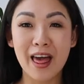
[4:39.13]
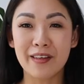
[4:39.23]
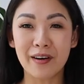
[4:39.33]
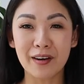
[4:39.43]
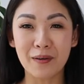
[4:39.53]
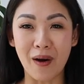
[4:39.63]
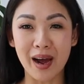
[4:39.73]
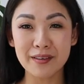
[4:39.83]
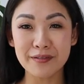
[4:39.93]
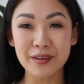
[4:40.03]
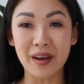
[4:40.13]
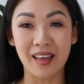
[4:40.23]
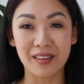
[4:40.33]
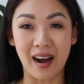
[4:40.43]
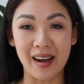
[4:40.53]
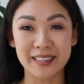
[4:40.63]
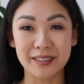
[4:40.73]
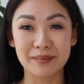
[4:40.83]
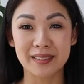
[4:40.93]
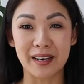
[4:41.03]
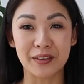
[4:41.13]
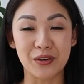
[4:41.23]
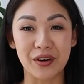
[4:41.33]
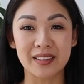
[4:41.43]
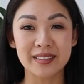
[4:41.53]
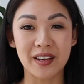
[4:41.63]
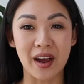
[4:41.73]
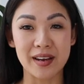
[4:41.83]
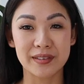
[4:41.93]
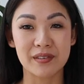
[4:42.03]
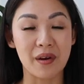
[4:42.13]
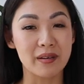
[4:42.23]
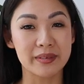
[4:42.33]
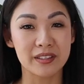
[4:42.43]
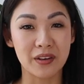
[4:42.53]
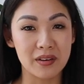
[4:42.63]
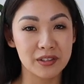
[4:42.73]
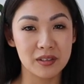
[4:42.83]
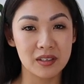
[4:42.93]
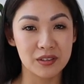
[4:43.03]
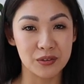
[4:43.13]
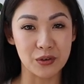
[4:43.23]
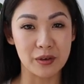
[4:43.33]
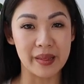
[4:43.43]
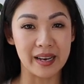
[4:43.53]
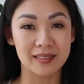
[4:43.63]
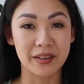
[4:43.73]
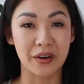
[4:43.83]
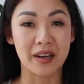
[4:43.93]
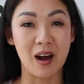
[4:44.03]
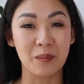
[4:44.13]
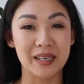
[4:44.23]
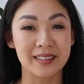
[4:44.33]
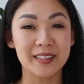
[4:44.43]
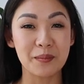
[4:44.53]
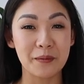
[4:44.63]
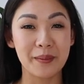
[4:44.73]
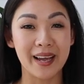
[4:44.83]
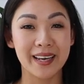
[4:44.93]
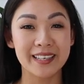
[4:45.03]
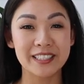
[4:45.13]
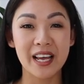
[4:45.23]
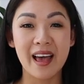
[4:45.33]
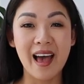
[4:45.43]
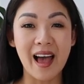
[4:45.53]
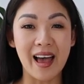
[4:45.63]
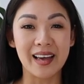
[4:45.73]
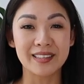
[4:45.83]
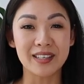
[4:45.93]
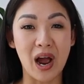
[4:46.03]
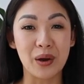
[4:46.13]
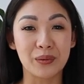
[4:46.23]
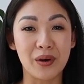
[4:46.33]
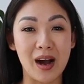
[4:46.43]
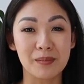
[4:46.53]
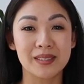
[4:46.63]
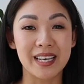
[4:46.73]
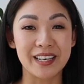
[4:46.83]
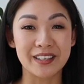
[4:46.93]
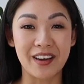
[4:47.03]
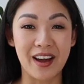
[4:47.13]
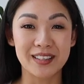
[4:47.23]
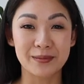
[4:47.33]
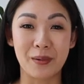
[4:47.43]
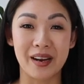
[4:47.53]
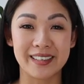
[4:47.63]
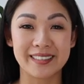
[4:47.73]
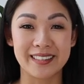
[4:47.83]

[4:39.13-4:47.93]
There are quite a few other items that are not inside so I'm just going to assume that it's going going to come in a separate package and I will update you guys when it